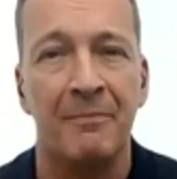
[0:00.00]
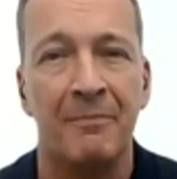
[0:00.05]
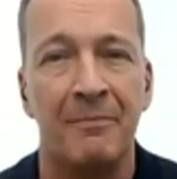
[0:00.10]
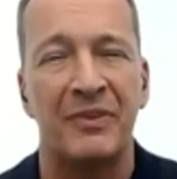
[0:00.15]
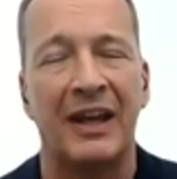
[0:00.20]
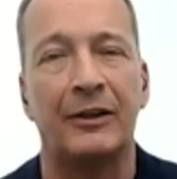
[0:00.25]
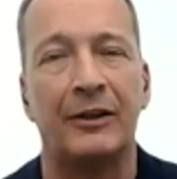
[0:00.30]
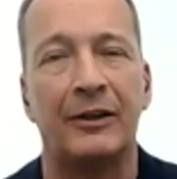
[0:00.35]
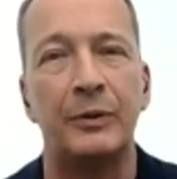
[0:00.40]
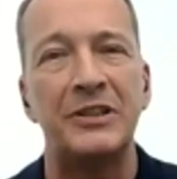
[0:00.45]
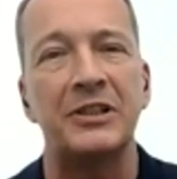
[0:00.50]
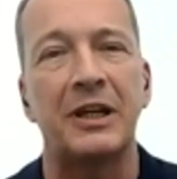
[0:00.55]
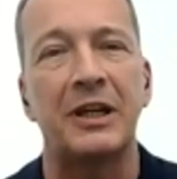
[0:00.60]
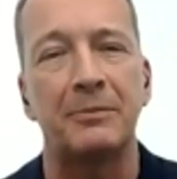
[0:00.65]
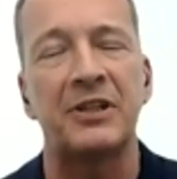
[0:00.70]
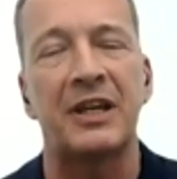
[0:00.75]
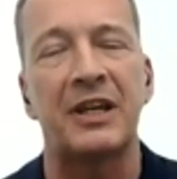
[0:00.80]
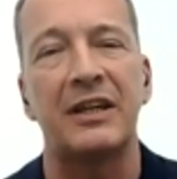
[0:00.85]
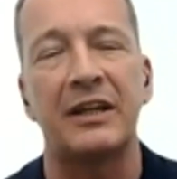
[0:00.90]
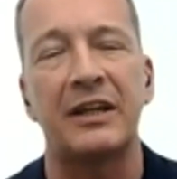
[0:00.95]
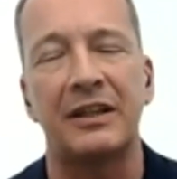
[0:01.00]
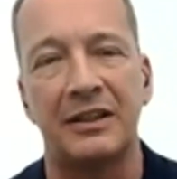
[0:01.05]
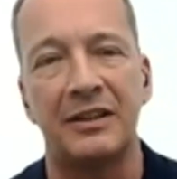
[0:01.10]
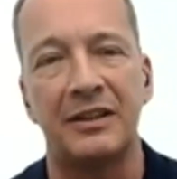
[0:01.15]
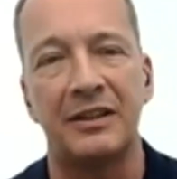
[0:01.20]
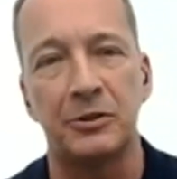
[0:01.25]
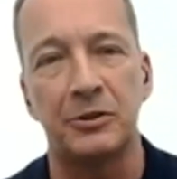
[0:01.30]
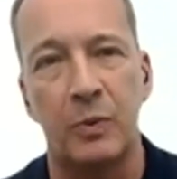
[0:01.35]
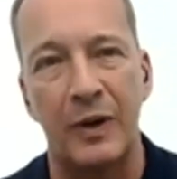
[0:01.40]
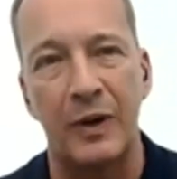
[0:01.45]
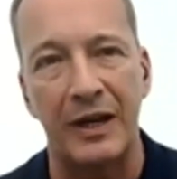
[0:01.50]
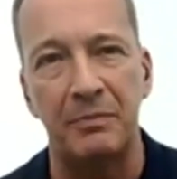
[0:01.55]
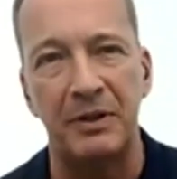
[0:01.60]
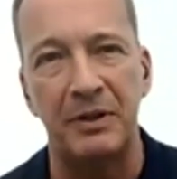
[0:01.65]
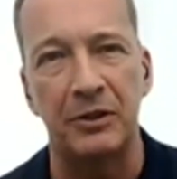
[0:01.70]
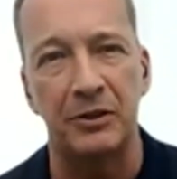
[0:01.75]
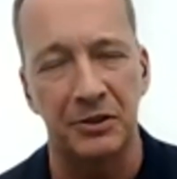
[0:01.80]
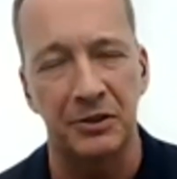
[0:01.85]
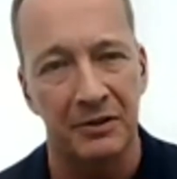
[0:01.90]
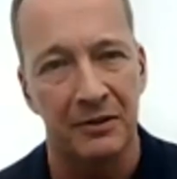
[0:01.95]
And the reason I'm saying it in this way,
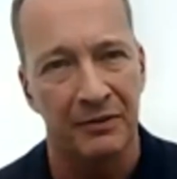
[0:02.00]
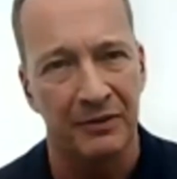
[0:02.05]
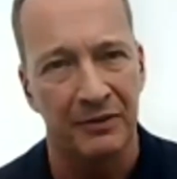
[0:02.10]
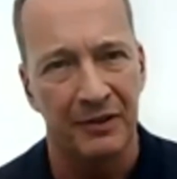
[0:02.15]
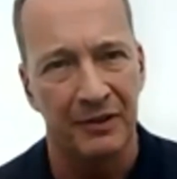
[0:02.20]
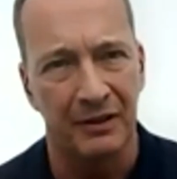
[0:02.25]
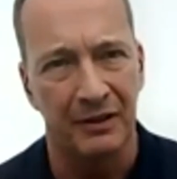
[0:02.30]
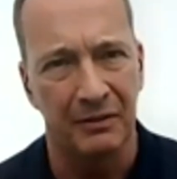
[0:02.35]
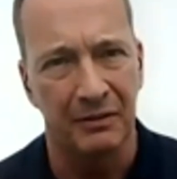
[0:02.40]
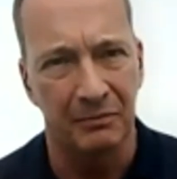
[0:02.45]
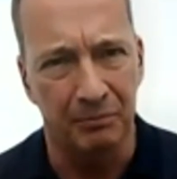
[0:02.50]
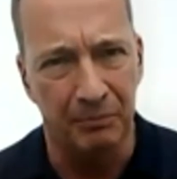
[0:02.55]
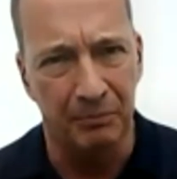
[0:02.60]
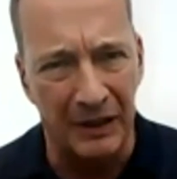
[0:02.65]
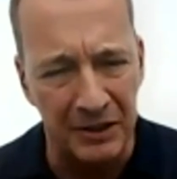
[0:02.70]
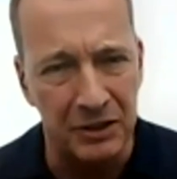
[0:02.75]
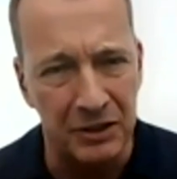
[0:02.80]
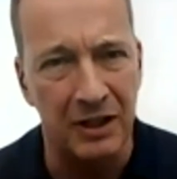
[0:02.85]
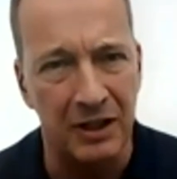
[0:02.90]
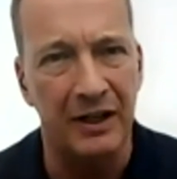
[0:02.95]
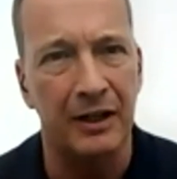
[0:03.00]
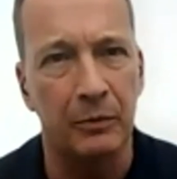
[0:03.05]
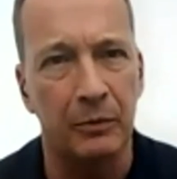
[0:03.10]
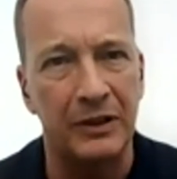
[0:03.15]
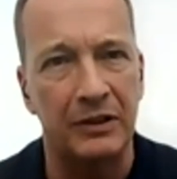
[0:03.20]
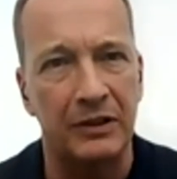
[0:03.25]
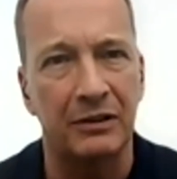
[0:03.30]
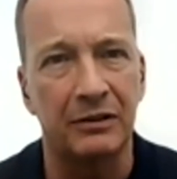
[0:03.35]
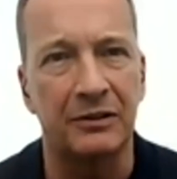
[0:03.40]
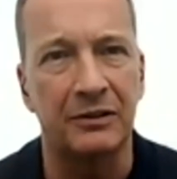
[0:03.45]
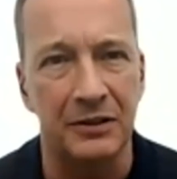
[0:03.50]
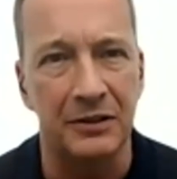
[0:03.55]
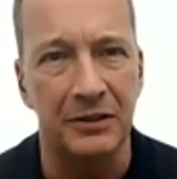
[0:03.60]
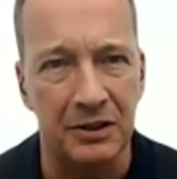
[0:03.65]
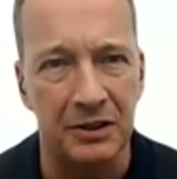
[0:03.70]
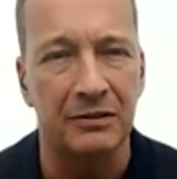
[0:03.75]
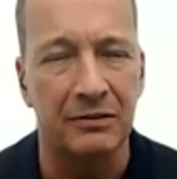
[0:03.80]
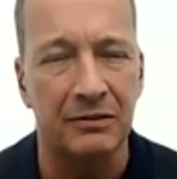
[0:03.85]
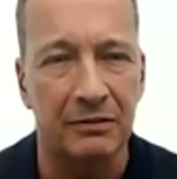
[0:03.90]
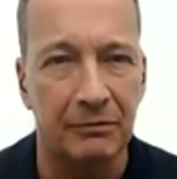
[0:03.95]
because by starting with these
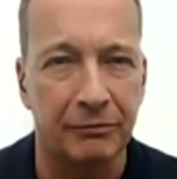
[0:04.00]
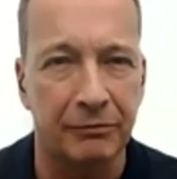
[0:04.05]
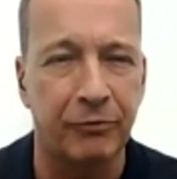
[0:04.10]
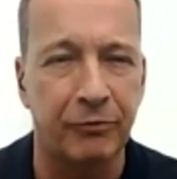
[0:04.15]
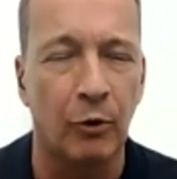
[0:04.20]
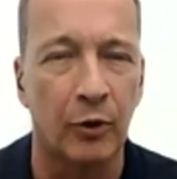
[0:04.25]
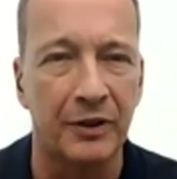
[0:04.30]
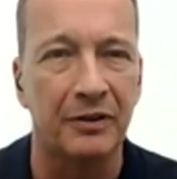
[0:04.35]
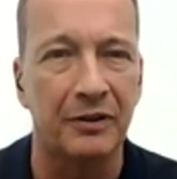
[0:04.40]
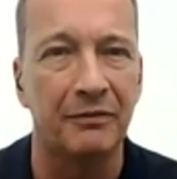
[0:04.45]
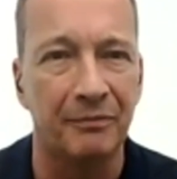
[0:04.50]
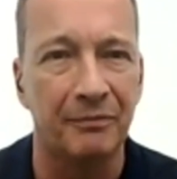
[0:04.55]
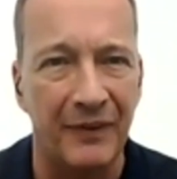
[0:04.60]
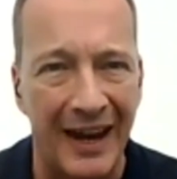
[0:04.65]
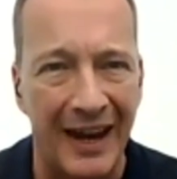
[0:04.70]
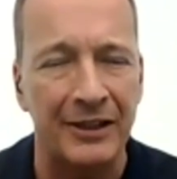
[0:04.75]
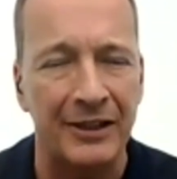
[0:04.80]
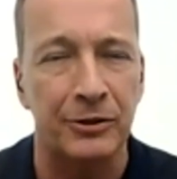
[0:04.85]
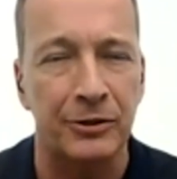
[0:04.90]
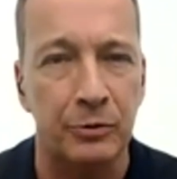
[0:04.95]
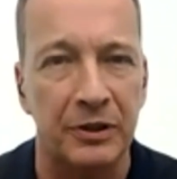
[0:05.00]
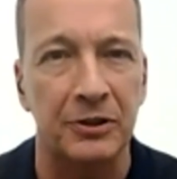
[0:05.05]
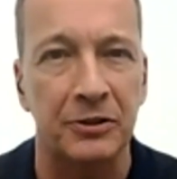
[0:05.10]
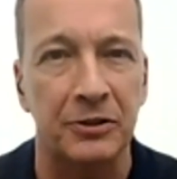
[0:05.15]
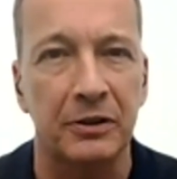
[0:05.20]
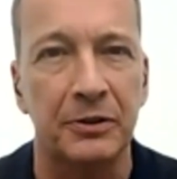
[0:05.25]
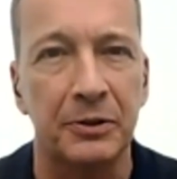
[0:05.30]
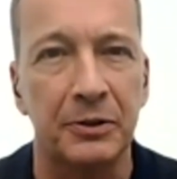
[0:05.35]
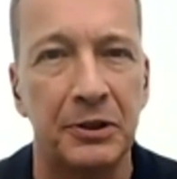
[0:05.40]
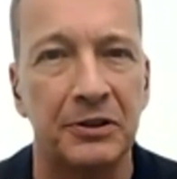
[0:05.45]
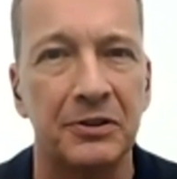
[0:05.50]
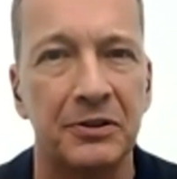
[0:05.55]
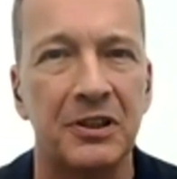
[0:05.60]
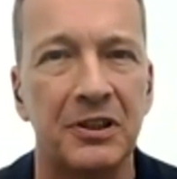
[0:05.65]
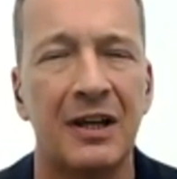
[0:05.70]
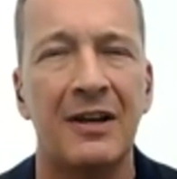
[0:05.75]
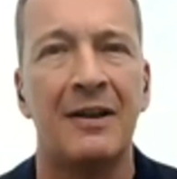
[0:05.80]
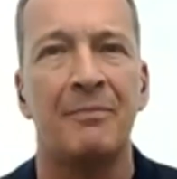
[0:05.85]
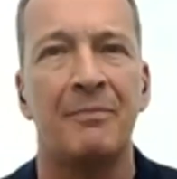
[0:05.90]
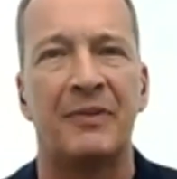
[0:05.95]
four extra solutions,
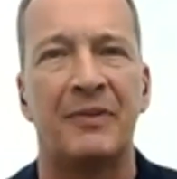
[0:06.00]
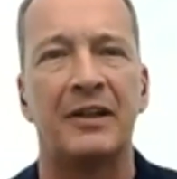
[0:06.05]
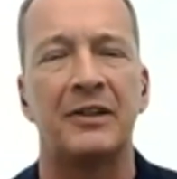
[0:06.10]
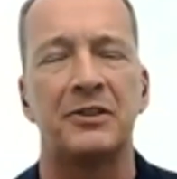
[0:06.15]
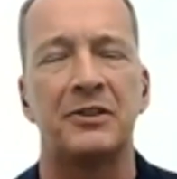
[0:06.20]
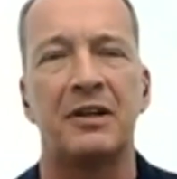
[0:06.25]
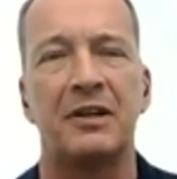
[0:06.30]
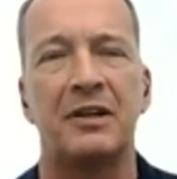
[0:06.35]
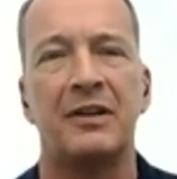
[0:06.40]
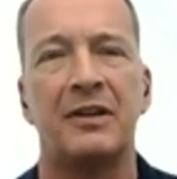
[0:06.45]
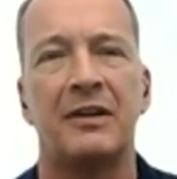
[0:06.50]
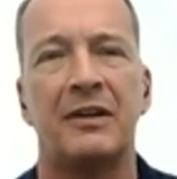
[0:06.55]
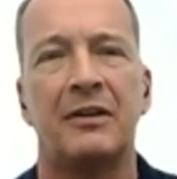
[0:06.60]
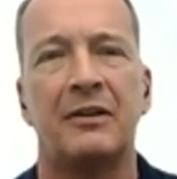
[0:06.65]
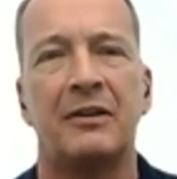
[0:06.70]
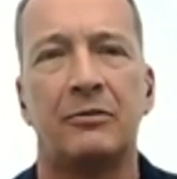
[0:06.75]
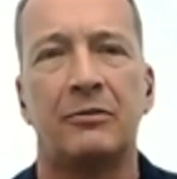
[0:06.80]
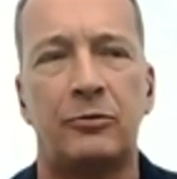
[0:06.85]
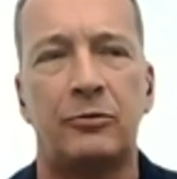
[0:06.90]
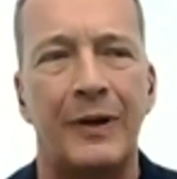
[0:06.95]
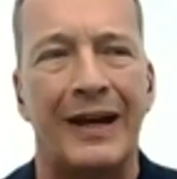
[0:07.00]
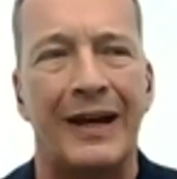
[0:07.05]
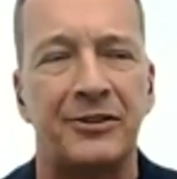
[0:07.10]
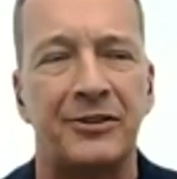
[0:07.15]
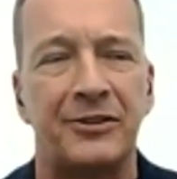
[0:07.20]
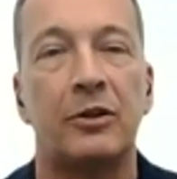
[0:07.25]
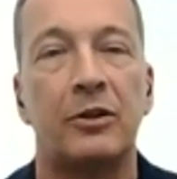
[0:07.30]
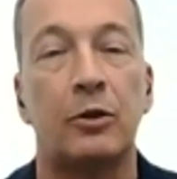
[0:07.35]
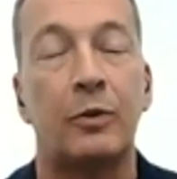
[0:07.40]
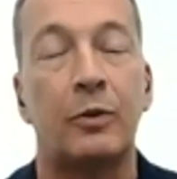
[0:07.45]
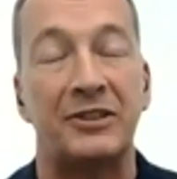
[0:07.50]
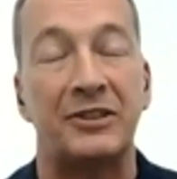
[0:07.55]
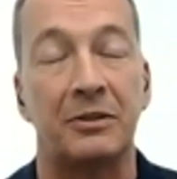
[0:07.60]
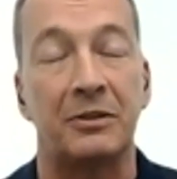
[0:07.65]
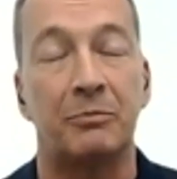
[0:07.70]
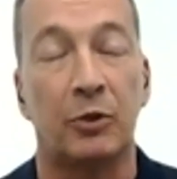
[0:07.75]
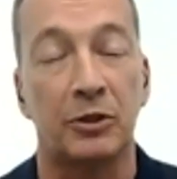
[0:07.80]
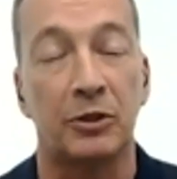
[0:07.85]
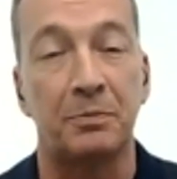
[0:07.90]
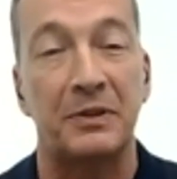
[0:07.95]
is to answer your question
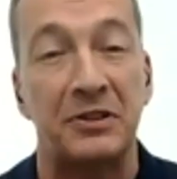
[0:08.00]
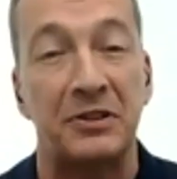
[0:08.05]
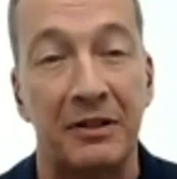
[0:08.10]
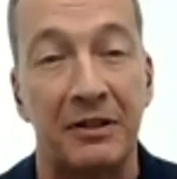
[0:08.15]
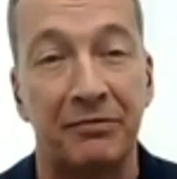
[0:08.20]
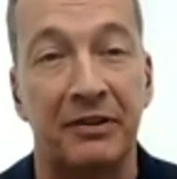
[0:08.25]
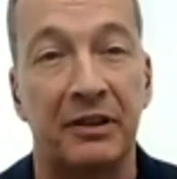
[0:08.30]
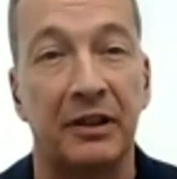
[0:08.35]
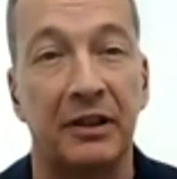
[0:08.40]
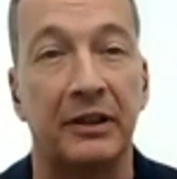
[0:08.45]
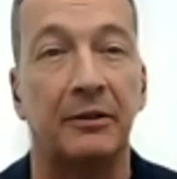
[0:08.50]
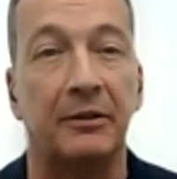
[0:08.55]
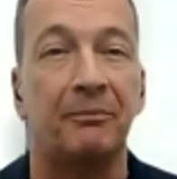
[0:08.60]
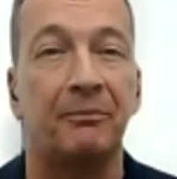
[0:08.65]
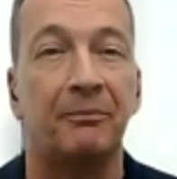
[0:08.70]
more specifically.